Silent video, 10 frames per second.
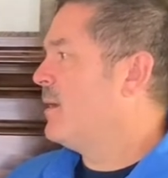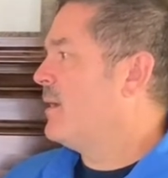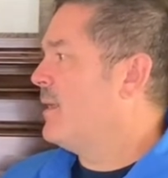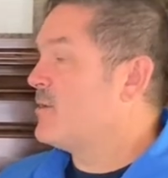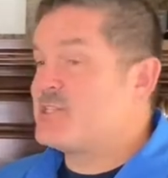
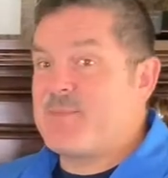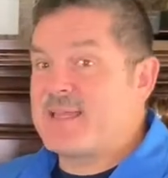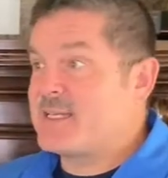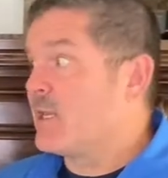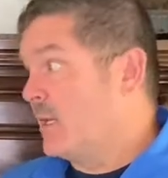And she may
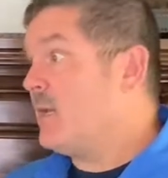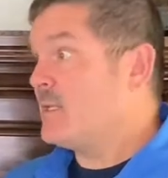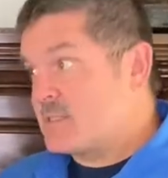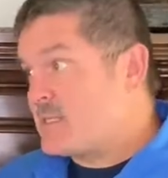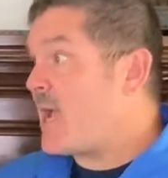say, yes,
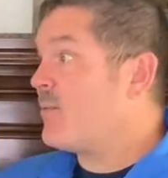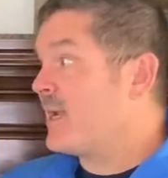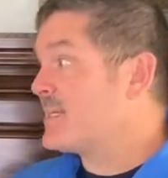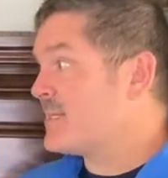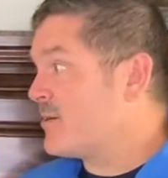exactly what I
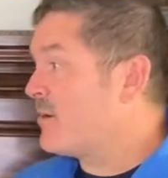said, or